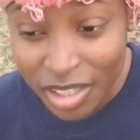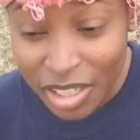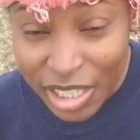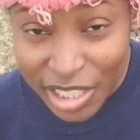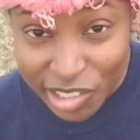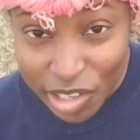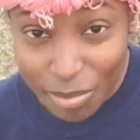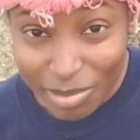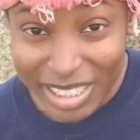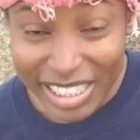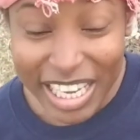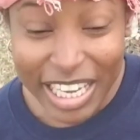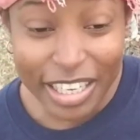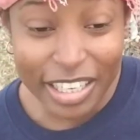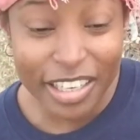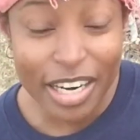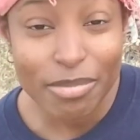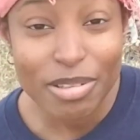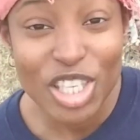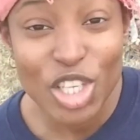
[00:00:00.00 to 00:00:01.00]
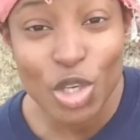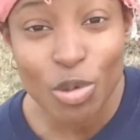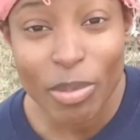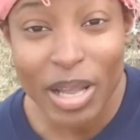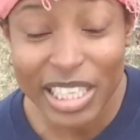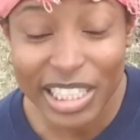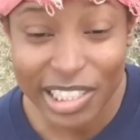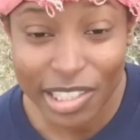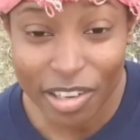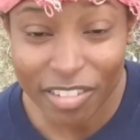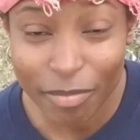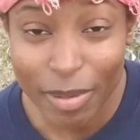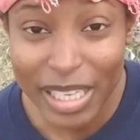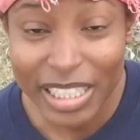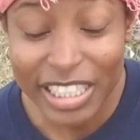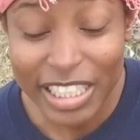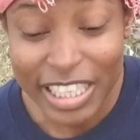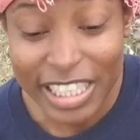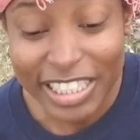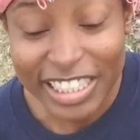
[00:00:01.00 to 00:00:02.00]
So I'm standing up to myself by
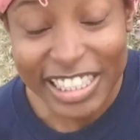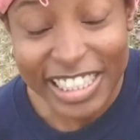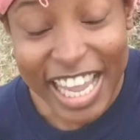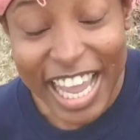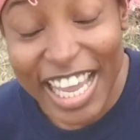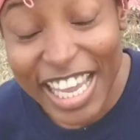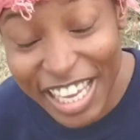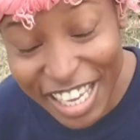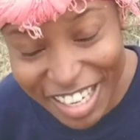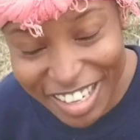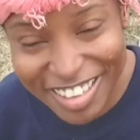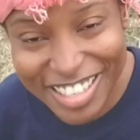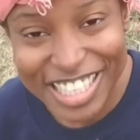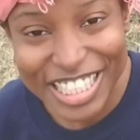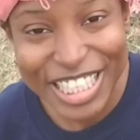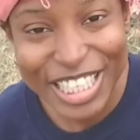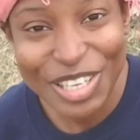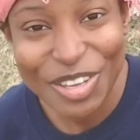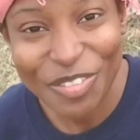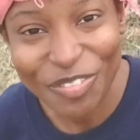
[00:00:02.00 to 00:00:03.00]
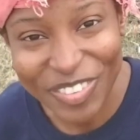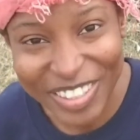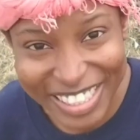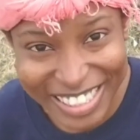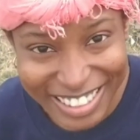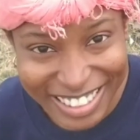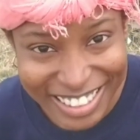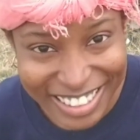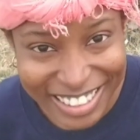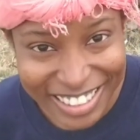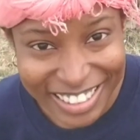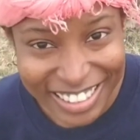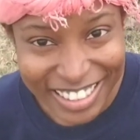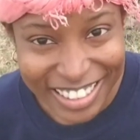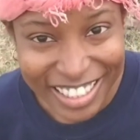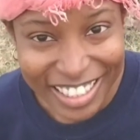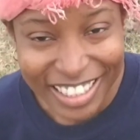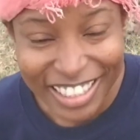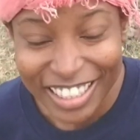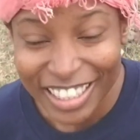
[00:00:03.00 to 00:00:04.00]
saying, stay here until you finish.
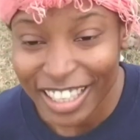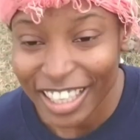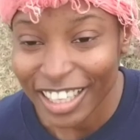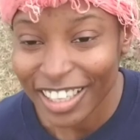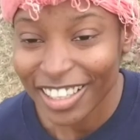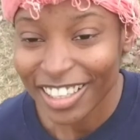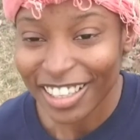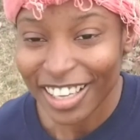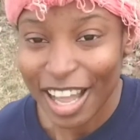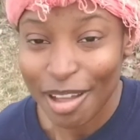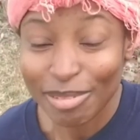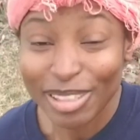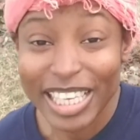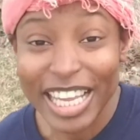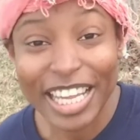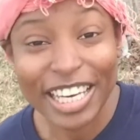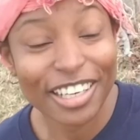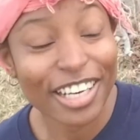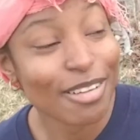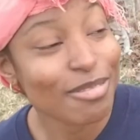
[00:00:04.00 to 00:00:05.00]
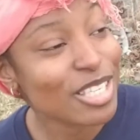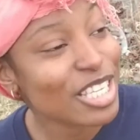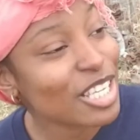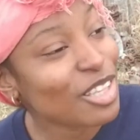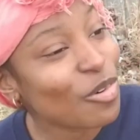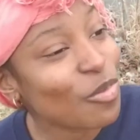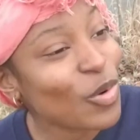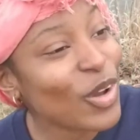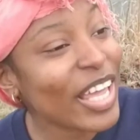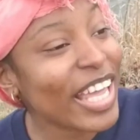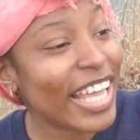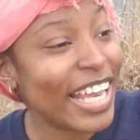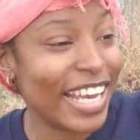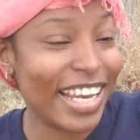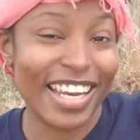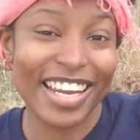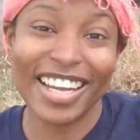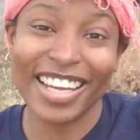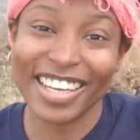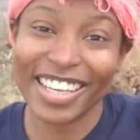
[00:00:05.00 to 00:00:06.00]
I'm standing up to the
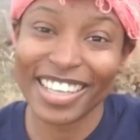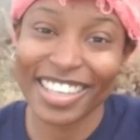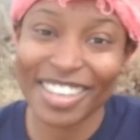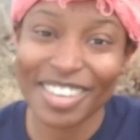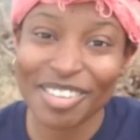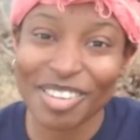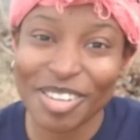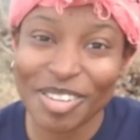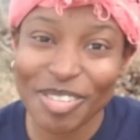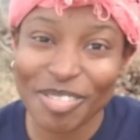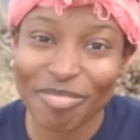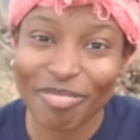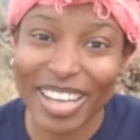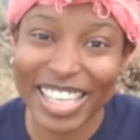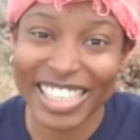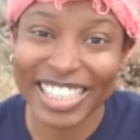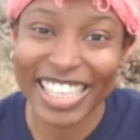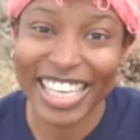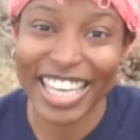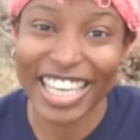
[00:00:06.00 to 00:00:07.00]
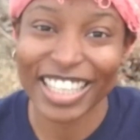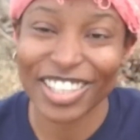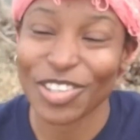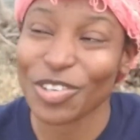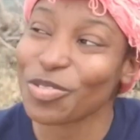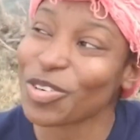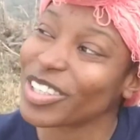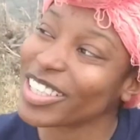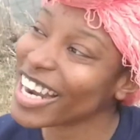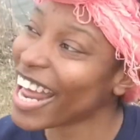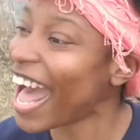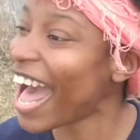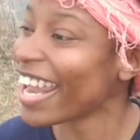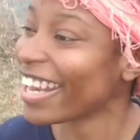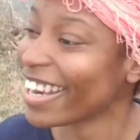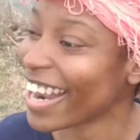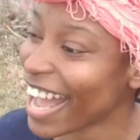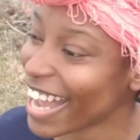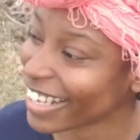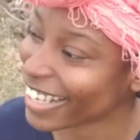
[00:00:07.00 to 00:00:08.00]
wind by saying, you will not
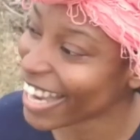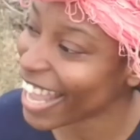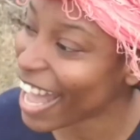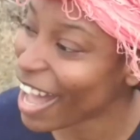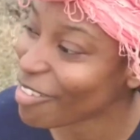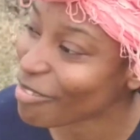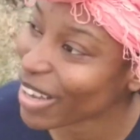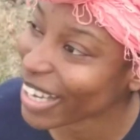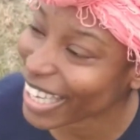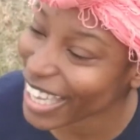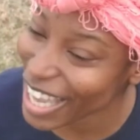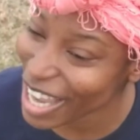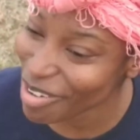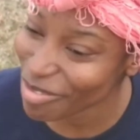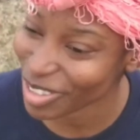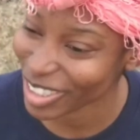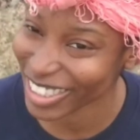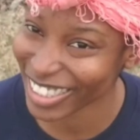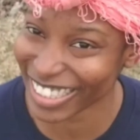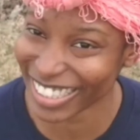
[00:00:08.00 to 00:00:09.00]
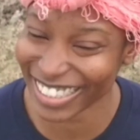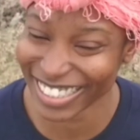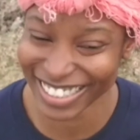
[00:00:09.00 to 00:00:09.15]
knock down my camera.